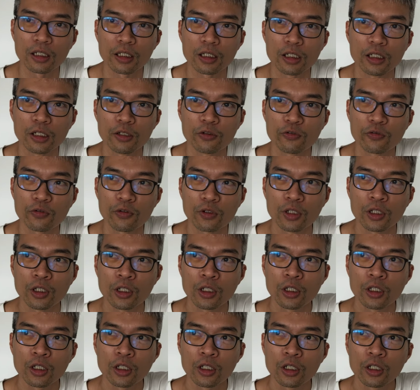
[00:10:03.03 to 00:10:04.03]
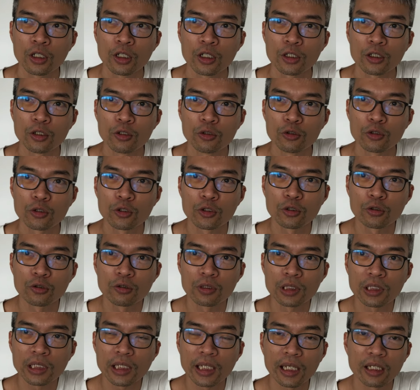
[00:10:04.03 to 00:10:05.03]
If you
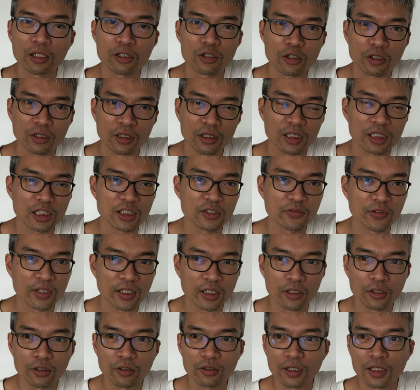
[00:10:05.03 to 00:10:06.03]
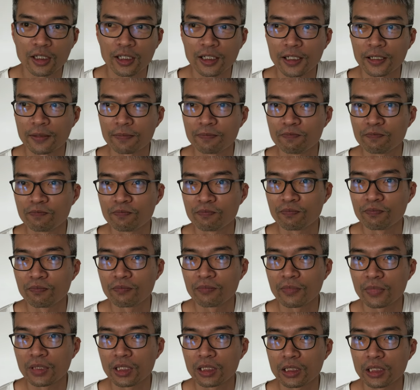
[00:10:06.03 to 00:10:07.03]
truly enjoyed this video,
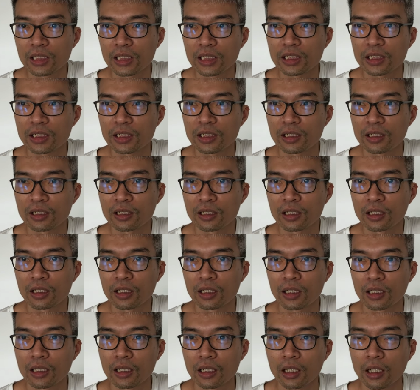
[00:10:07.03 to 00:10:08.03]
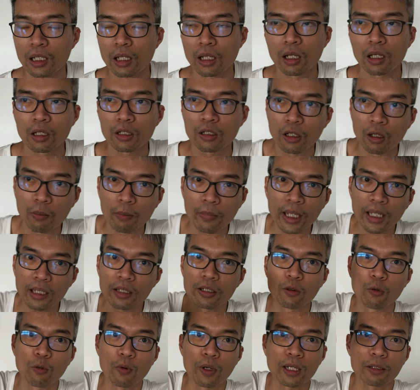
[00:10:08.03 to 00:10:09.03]
just
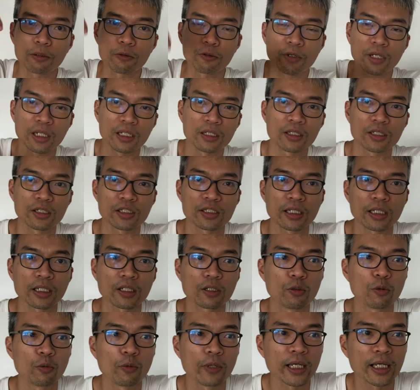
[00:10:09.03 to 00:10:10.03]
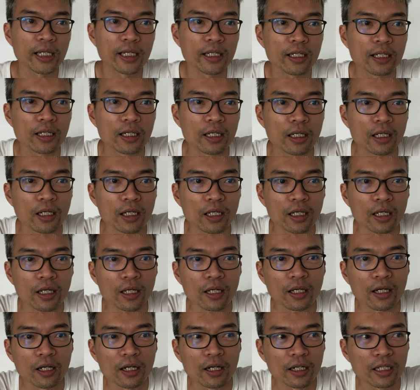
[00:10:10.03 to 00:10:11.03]
comment the one greatest takeaway
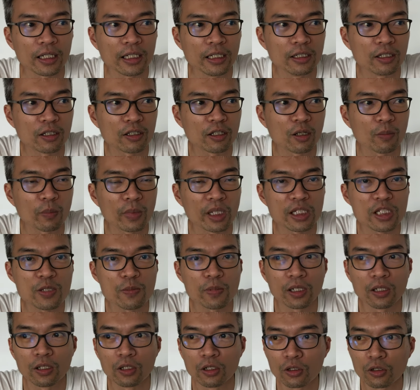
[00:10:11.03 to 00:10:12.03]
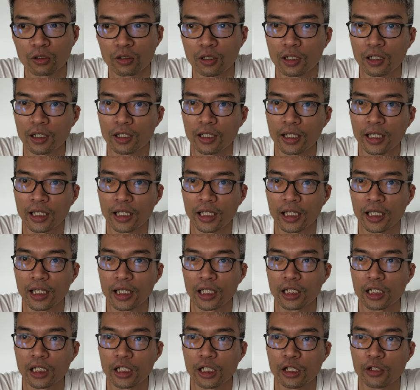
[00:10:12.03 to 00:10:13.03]
in the comments below.
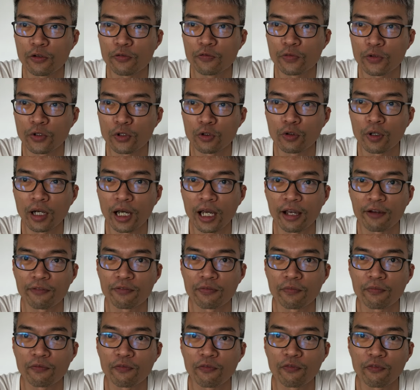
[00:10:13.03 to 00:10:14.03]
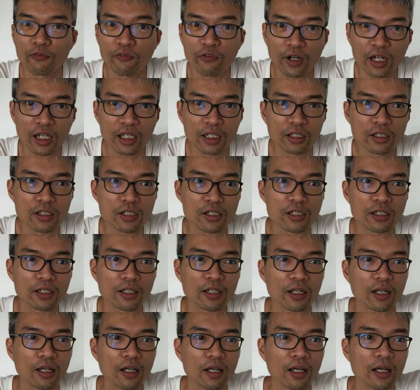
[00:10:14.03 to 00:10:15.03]
And if you have friends
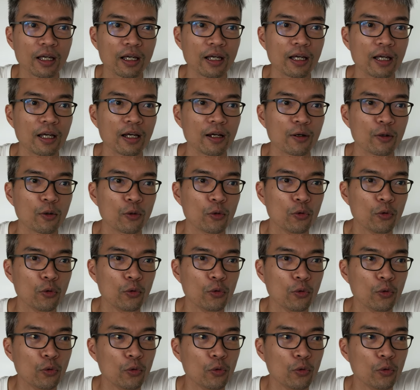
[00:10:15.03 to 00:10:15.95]
who